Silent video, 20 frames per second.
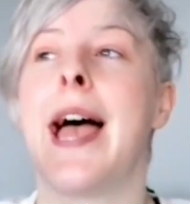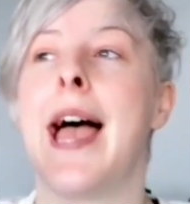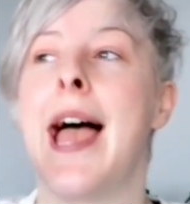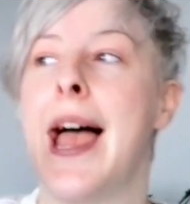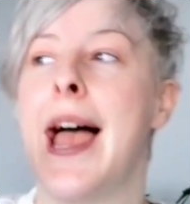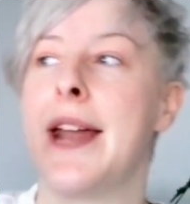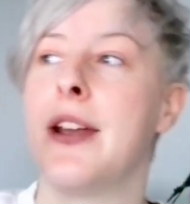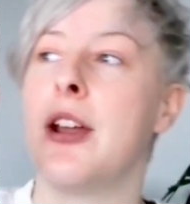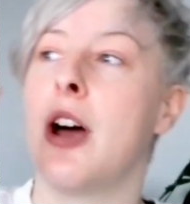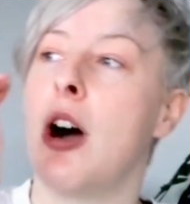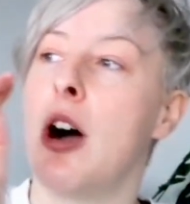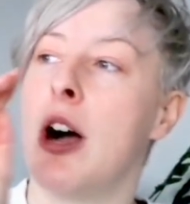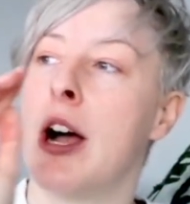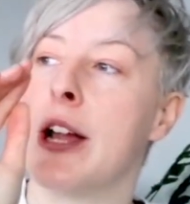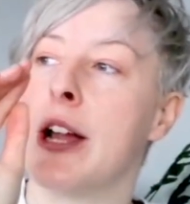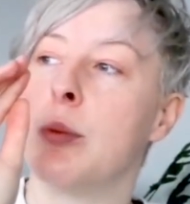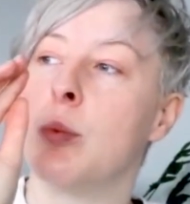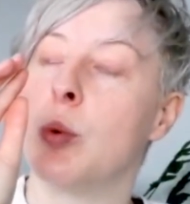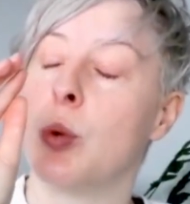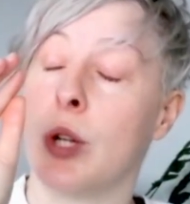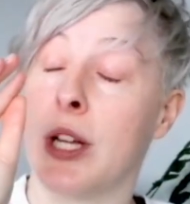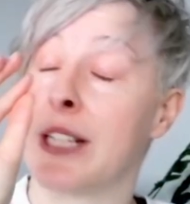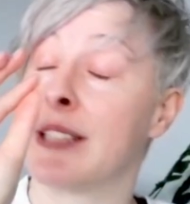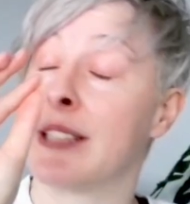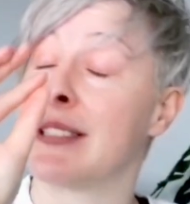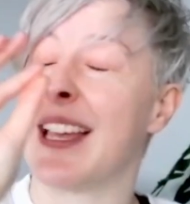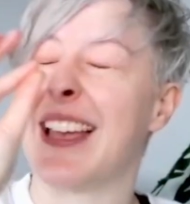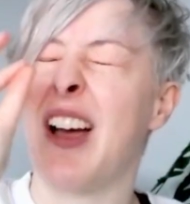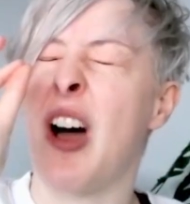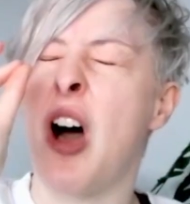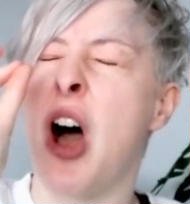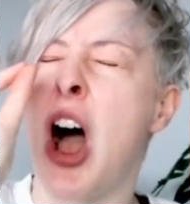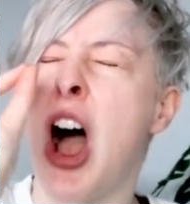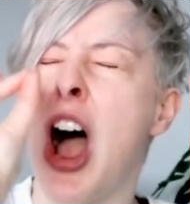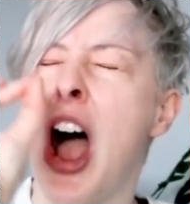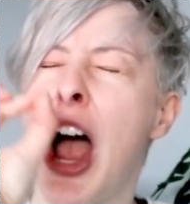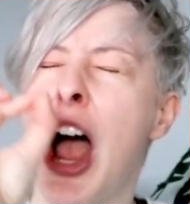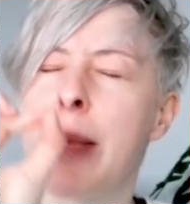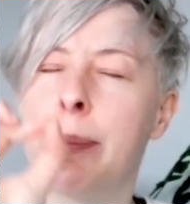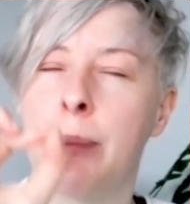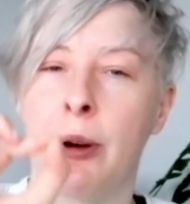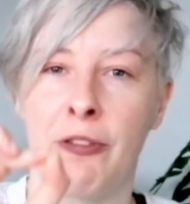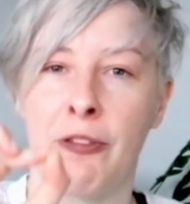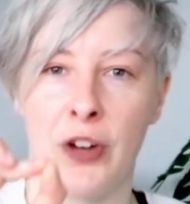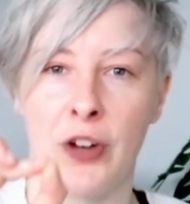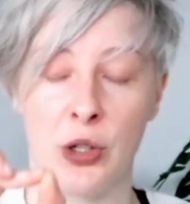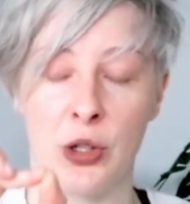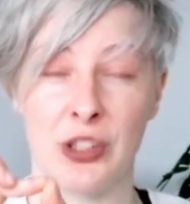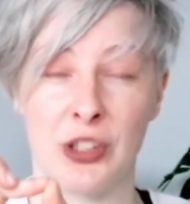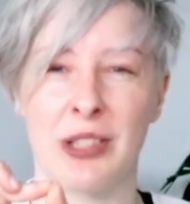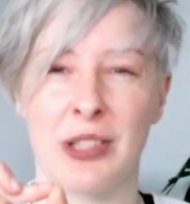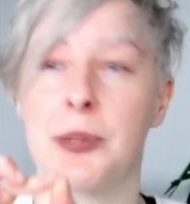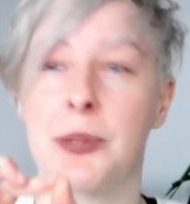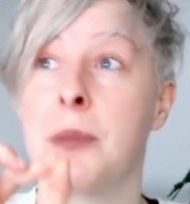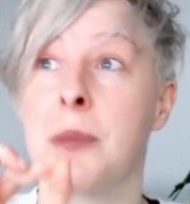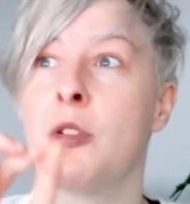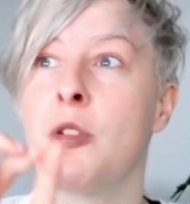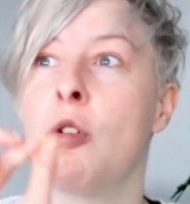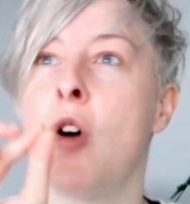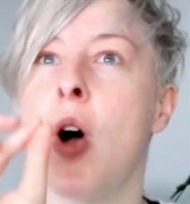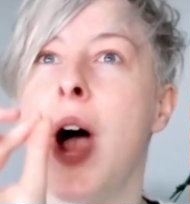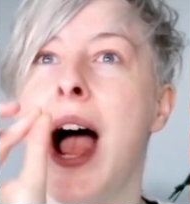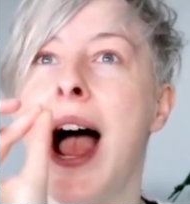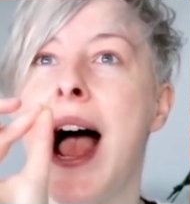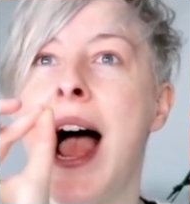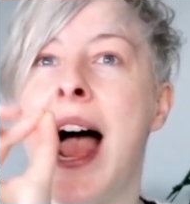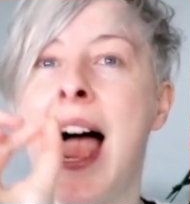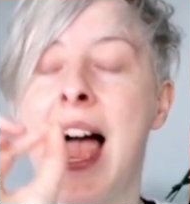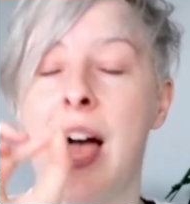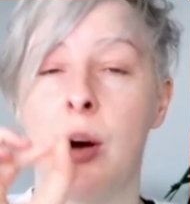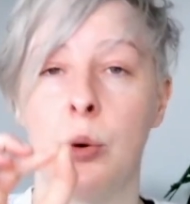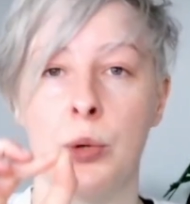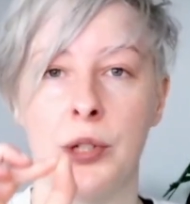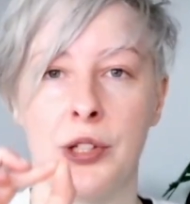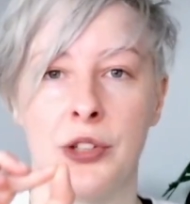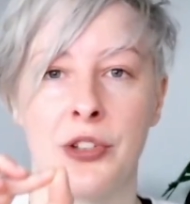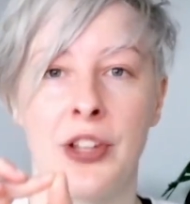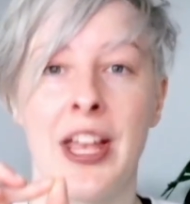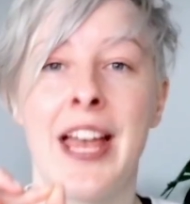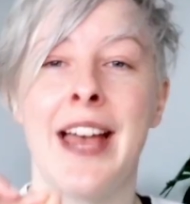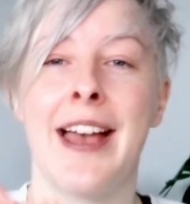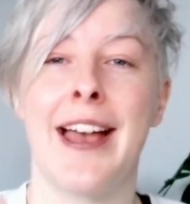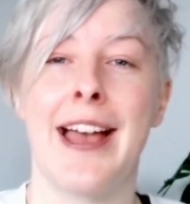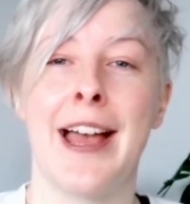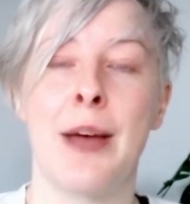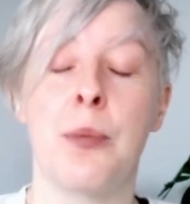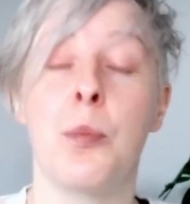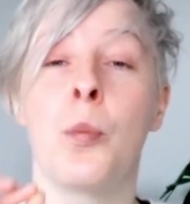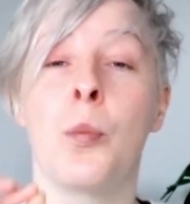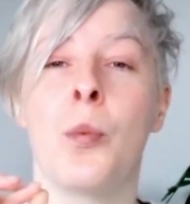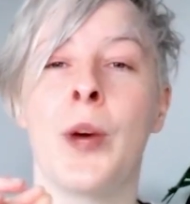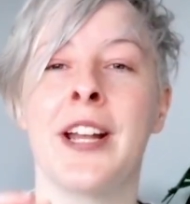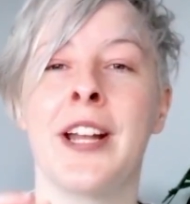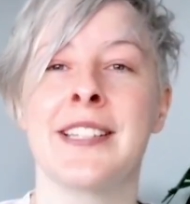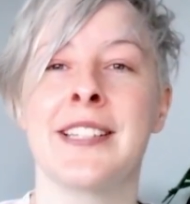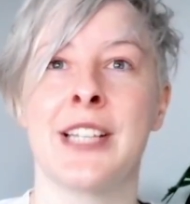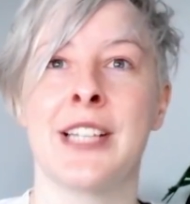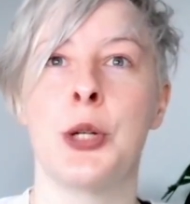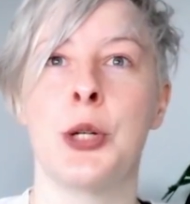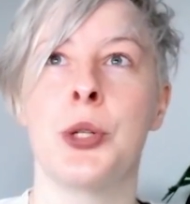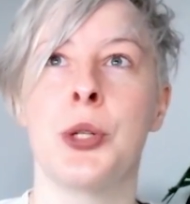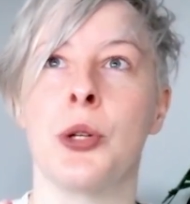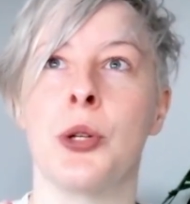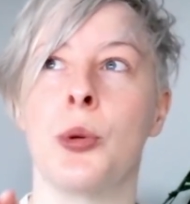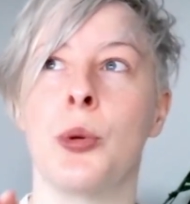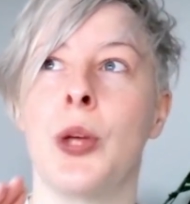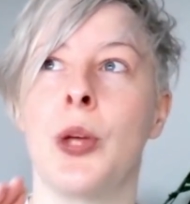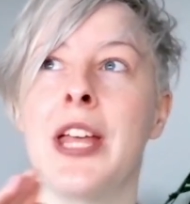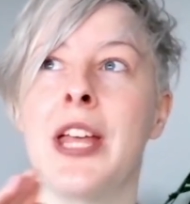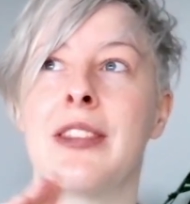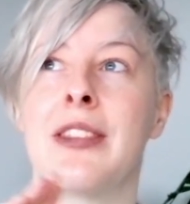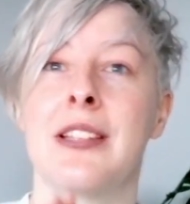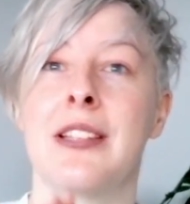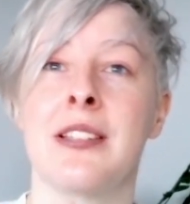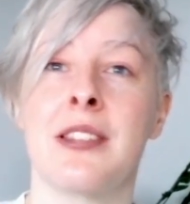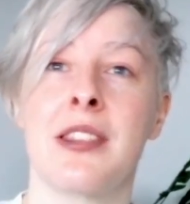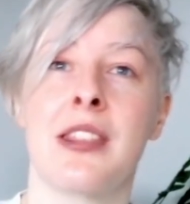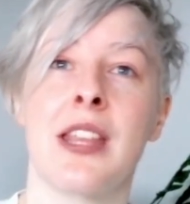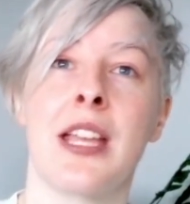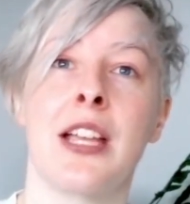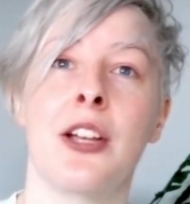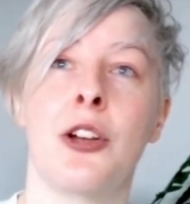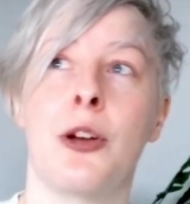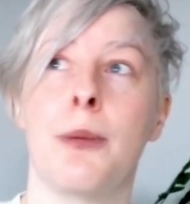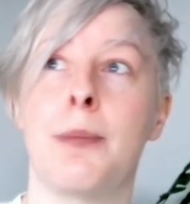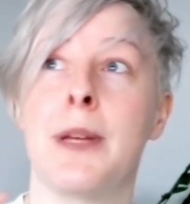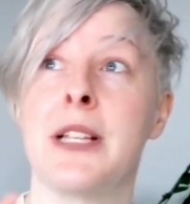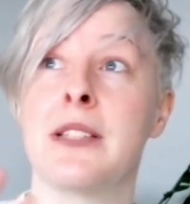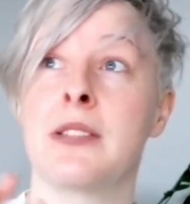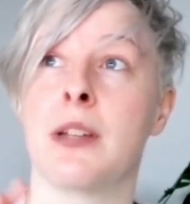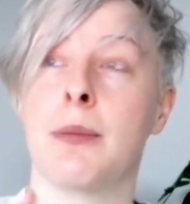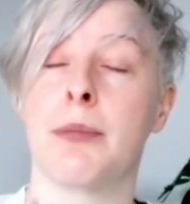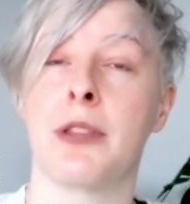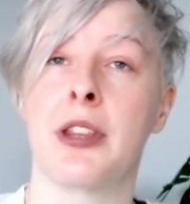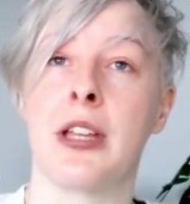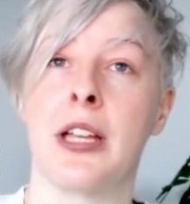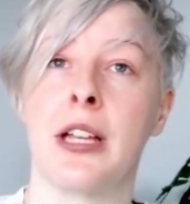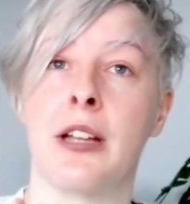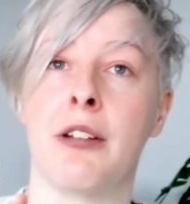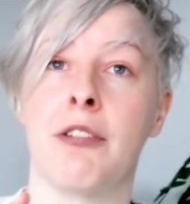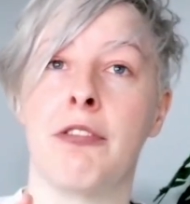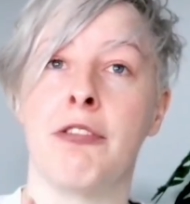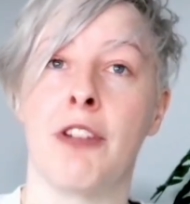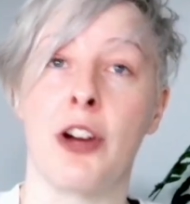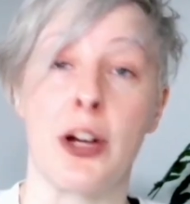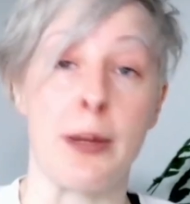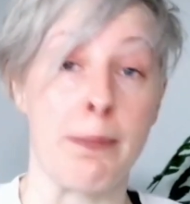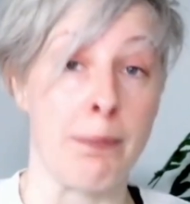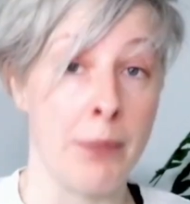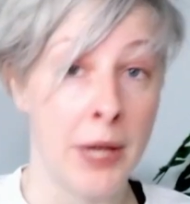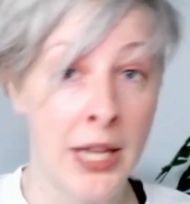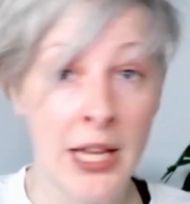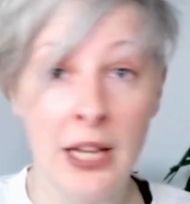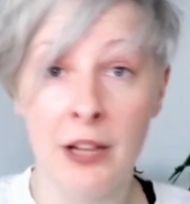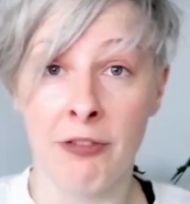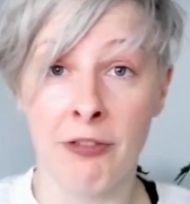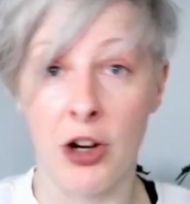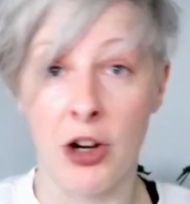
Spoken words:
And I will, like I say, hyper focus, sometimes for hours. And when I tell you, this thing could be something very big, very